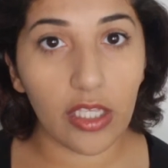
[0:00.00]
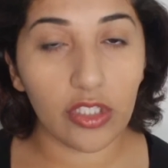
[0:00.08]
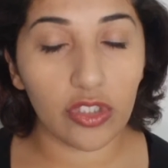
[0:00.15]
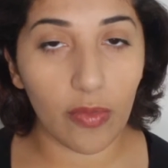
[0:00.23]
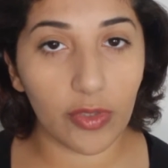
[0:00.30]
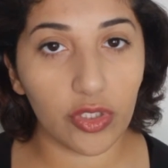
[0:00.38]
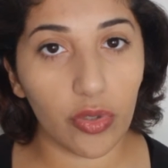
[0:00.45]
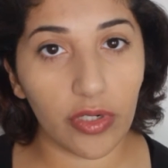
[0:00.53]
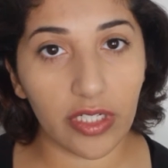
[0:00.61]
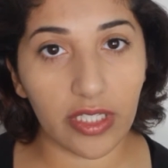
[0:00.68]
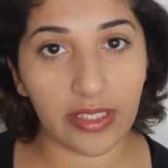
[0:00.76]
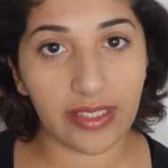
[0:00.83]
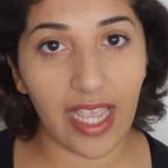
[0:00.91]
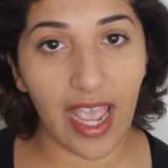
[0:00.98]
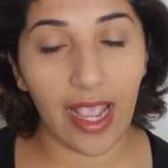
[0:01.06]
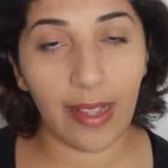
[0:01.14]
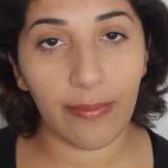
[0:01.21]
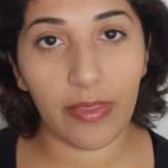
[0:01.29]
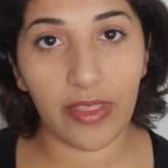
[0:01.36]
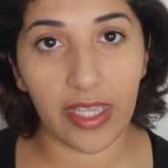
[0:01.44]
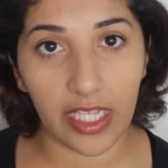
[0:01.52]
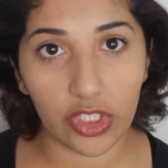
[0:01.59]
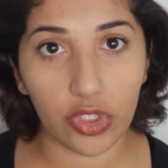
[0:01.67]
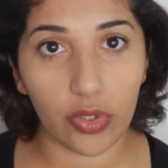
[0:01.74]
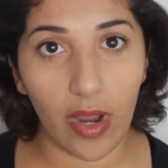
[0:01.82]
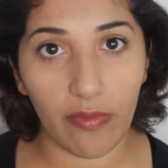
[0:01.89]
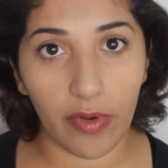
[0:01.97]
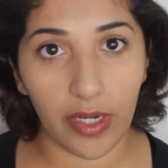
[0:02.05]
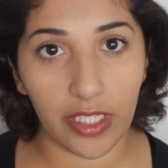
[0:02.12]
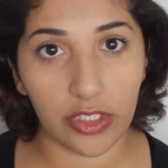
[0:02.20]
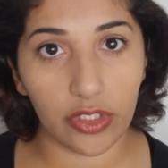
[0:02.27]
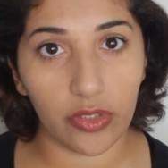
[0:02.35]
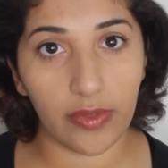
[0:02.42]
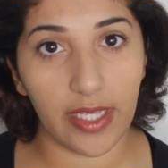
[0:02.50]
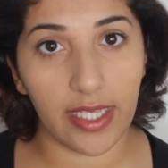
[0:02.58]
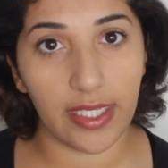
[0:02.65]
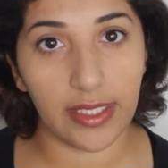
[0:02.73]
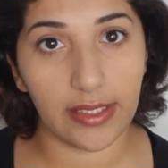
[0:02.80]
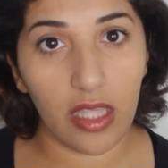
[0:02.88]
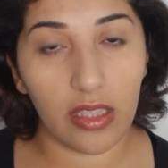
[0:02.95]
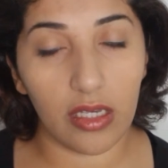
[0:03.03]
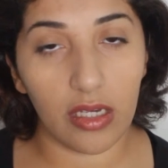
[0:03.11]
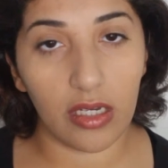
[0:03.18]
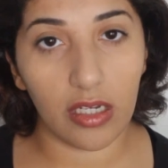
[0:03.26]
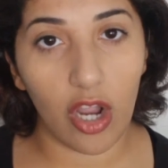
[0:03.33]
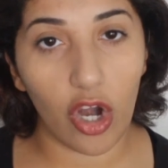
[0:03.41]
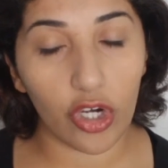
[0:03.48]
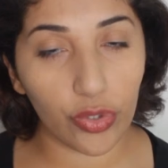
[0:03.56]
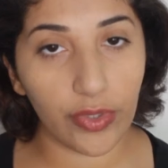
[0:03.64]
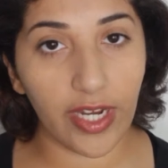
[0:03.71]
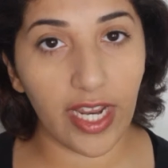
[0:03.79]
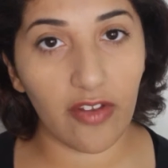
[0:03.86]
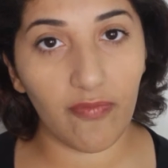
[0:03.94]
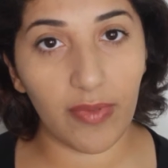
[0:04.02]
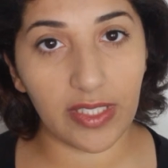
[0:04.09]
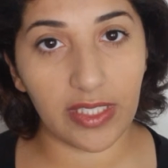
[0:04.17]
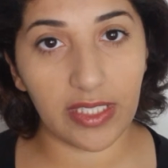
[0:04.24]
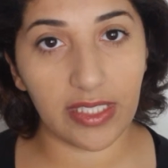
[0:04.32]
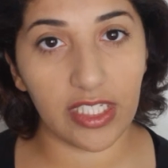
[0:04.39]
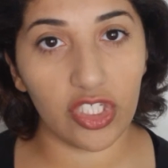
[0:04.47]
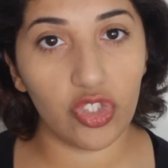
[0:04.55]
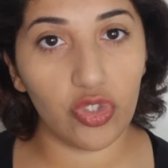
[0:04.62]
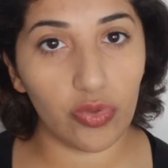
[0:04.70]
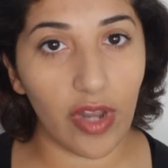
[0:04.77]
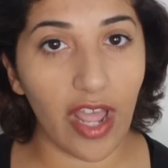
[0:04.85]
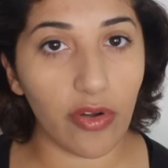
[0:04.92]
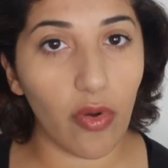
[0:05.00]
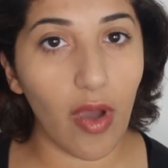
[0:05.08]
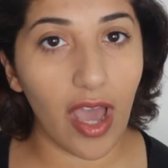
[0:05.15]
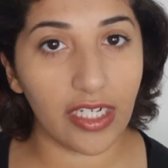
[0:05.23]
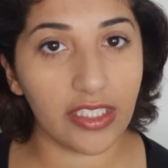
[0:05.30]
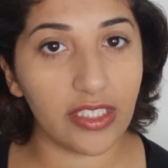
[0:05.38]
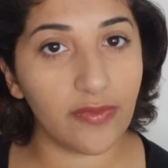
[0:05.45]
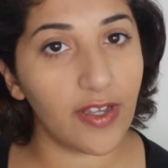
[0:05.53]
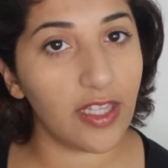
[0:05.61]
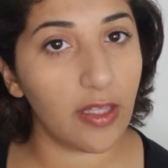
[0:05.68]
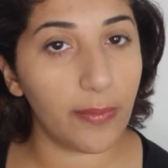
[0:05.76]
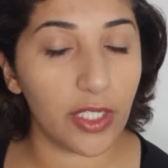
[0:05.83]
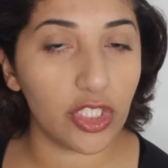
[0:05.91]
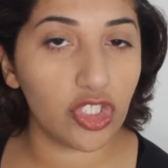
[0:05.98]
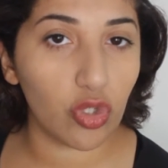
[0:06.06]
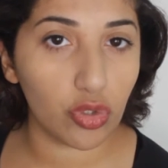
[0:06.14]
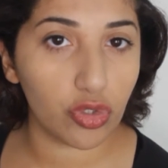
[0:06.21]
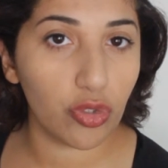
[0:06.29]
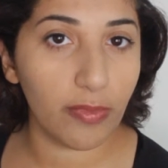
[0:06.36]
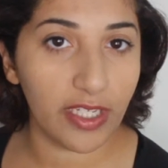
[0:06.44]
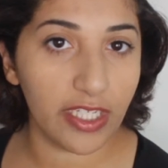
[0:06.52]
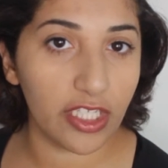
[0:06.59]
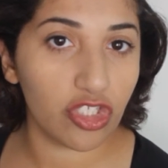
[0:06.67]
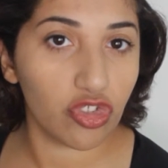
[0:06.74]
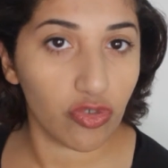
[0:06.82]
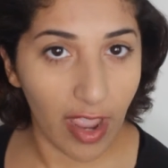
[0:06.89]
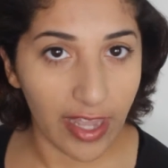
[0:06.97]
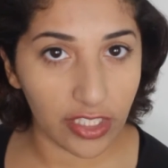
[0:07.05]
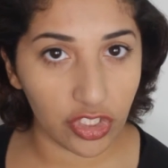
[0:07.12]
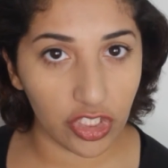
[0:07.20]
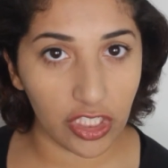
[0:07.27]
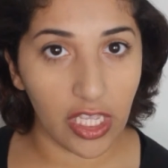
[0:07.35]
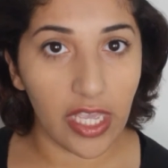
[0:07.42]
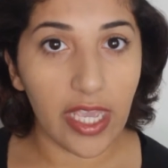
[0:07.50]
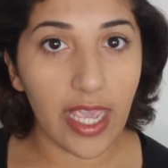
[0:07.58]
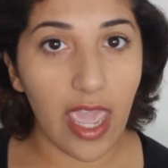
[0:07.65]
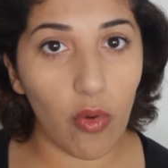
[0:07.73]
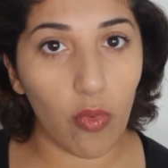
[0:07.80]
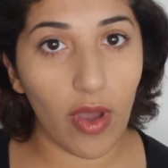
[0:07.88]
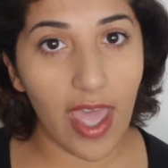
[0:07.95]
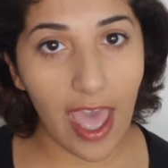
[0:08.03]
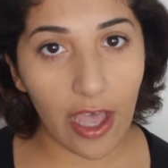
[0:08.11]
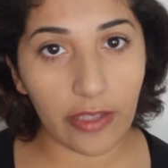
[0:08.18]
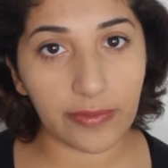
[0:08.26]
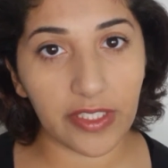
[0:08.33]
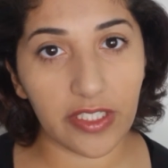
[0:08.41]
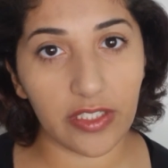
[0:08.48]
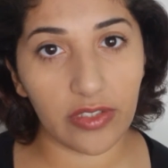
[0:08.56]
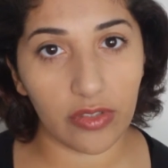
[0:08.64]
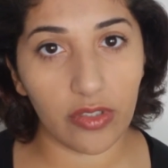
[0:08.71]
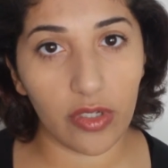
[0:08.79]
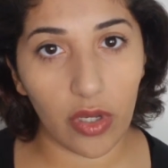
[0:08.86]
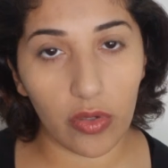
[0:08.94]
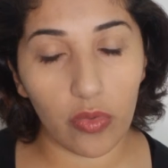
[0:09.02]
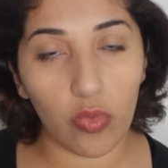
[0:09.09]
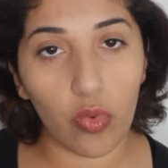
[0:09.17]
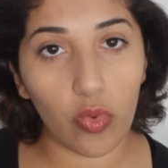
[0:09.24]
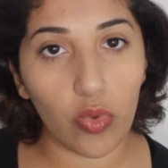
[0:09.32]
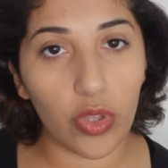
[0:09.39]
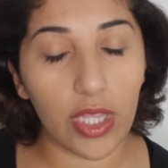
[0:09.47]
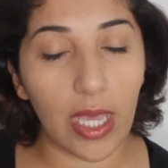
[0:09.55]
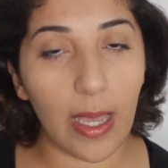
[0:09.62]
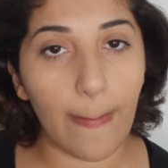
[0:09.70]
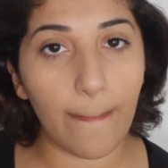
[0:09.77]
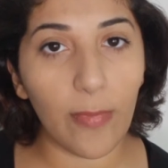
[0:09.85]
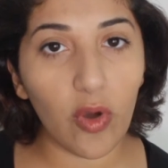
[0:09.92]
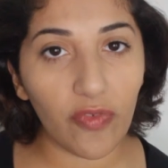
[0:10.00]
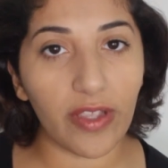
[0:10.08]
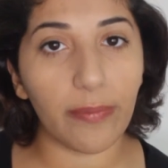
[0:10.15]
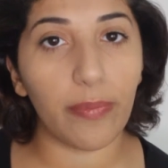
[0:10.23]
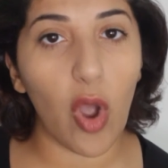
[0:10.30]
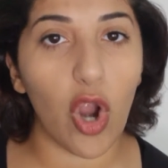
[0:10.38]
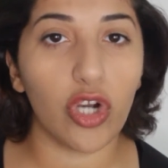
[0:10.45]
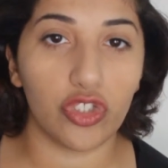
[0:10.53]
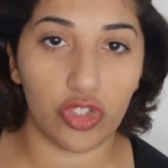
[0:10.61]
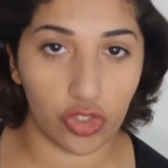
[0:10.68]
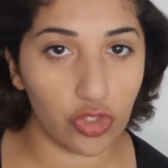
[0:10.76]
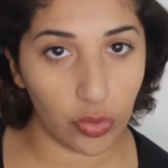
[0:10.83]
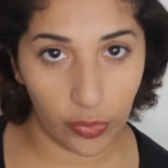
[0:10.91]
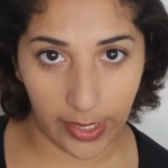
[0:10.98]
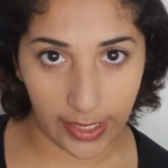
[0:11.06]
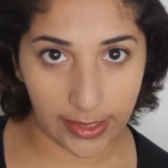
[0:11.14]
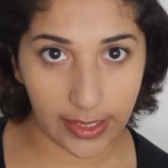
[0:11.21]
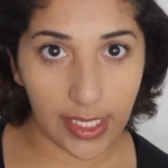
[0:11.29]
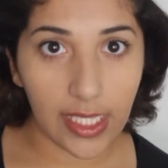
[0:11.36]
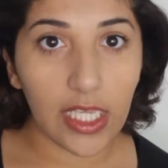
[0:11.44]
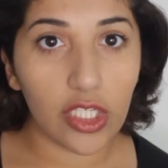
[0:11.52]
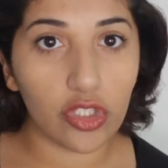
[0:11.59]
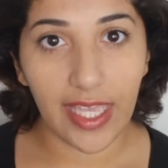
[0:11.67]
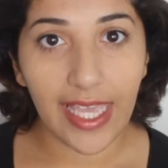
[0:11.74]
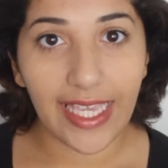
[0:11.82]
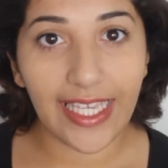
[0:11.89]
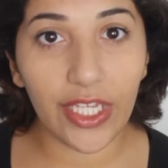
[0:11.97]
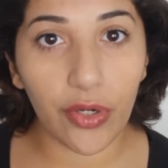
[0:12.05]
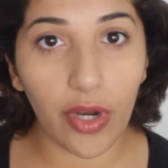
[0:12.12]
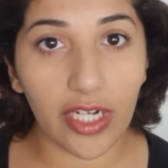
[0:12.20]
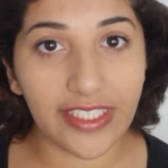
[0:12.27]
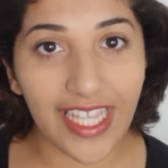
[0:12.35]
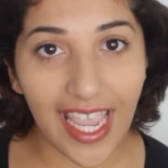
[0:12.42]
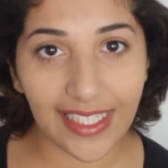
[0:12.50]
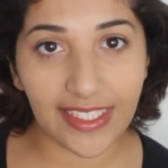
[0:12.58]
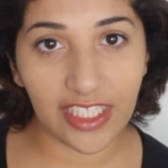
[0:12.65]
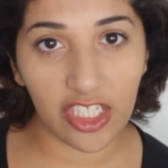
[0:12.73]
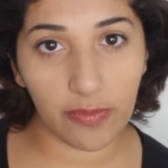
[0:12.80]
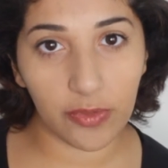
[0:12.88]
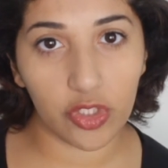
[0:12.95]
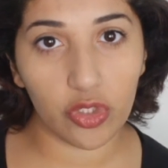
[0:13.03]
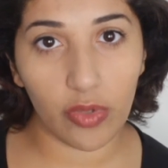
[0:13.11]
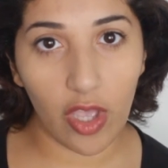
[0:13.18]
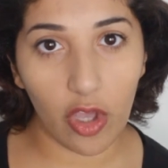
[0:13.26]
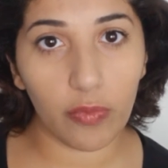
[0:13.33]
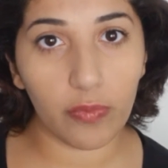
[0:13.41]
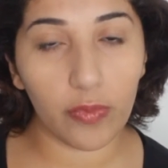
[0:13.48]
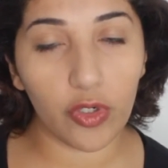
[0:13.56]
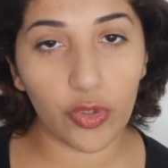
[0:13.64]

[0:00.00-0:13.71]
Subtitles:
So majority of the time, the issue I run into is our creative businesses do not know how to develop a social media strategy. And what helps is to know the moving parts to it. Here are 10 tips to help